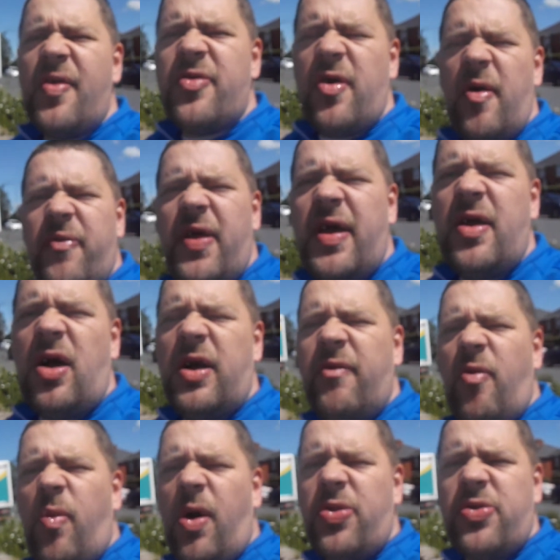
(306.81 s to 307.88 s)
So over there, you've got
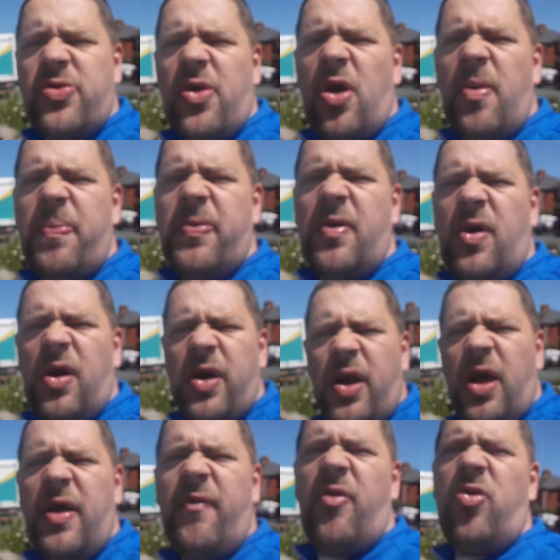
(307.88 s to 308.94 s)
another one stop. You've got an
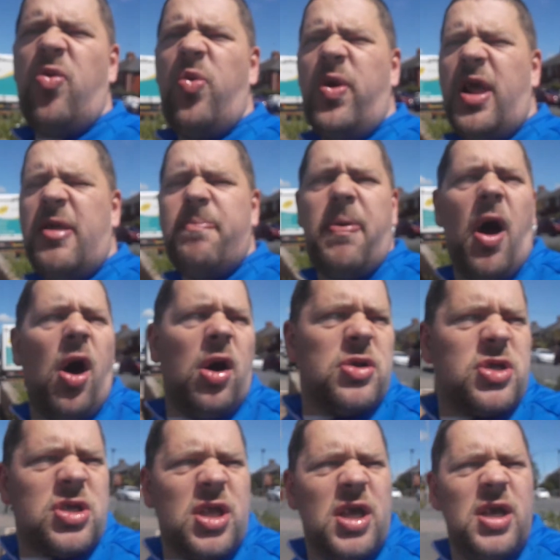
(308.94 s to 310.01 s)
overdue, these
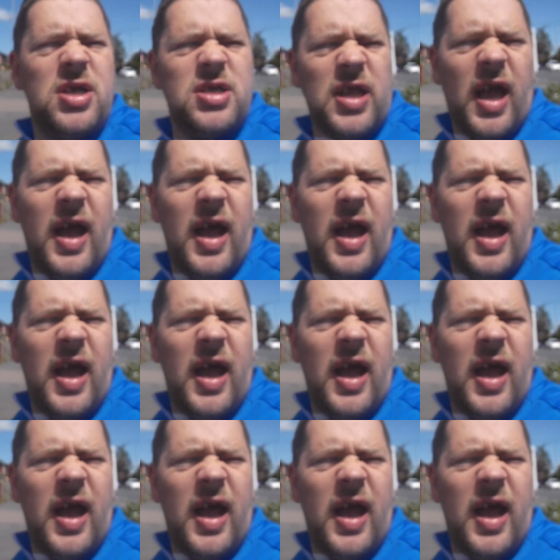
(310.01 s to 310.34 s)
pasties,